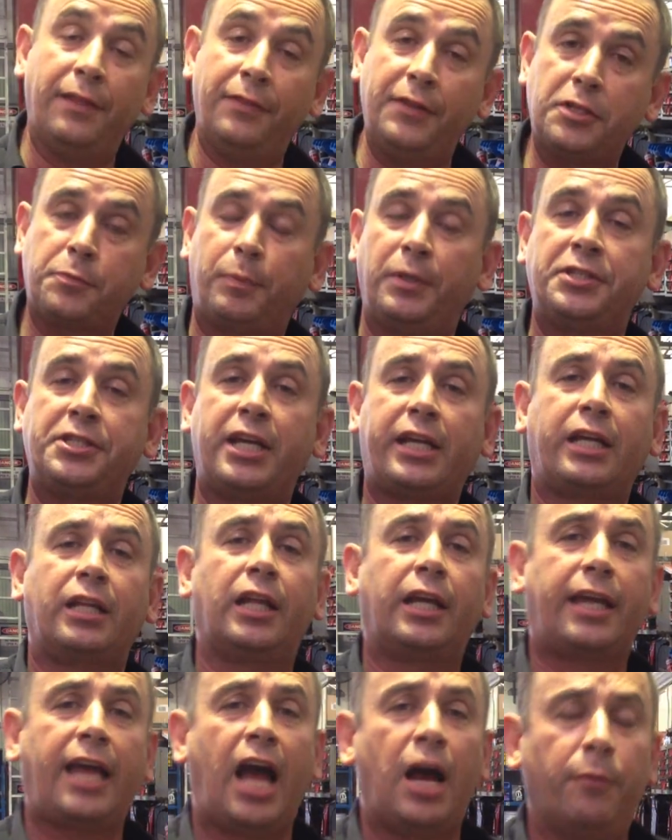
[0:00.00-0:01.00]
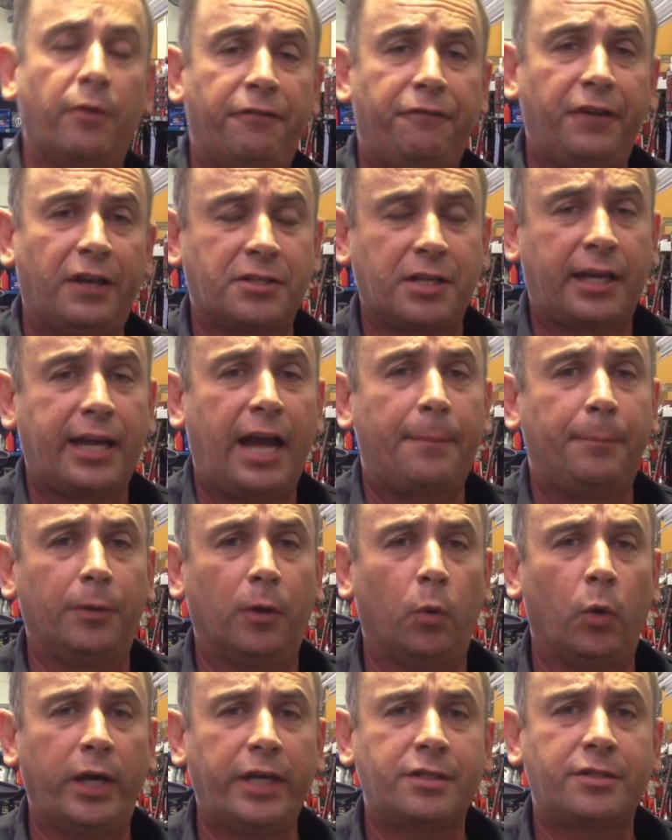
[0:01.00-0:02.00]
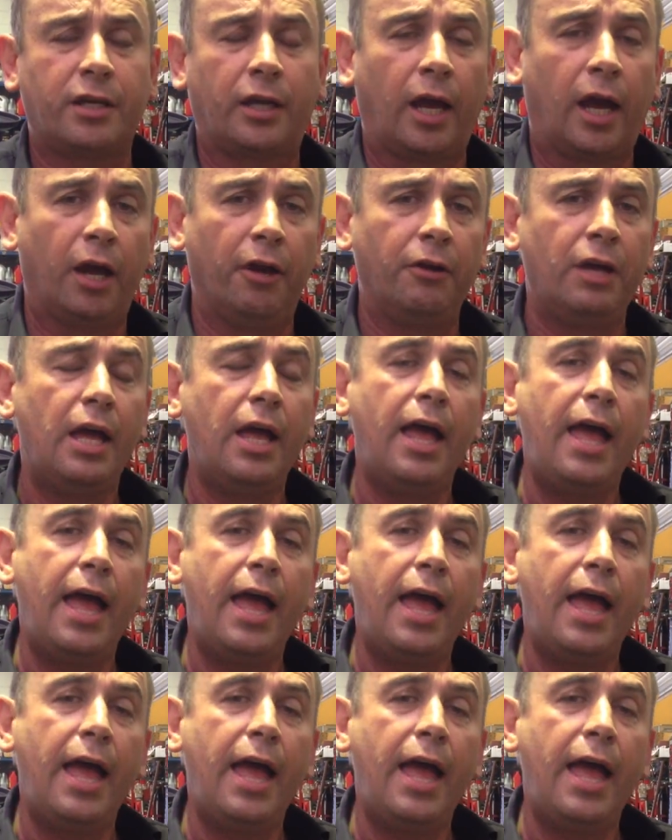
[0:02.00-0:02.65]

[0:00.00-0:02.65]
And this particular car we fixed a couple of weeks ago,